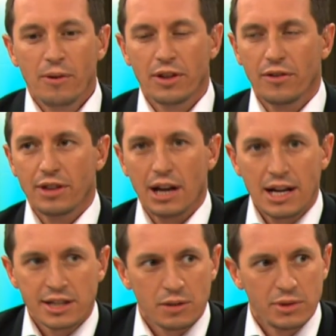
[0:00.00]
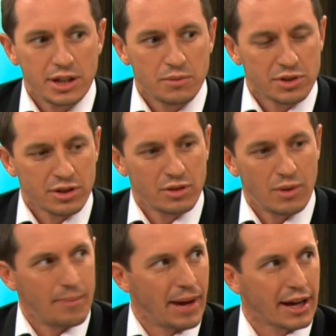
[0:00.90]
But the, the, last thing we did was on the
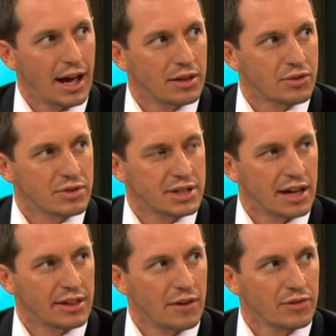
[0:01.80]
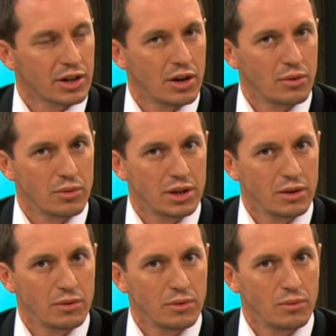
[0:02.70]
way back out through South Africa, we
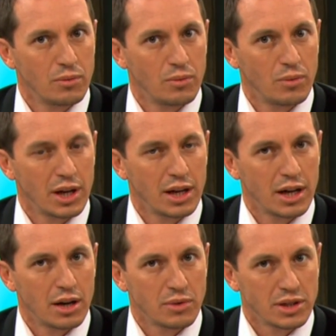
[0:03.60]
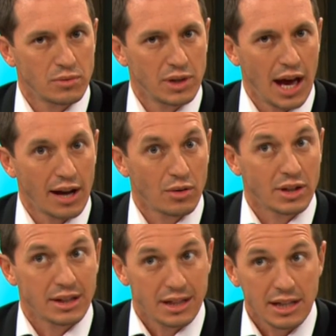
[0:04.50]
we, uh, we, we had a look
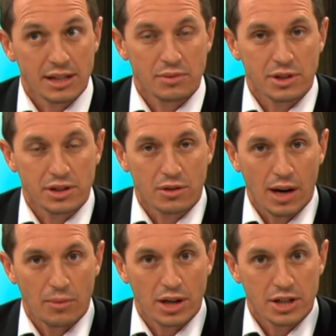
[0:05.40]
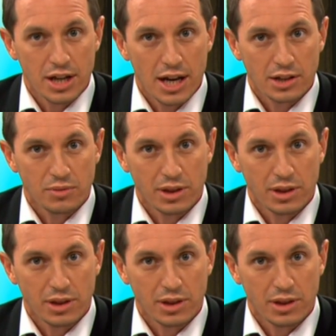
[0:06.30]
at these, which is great white sharks.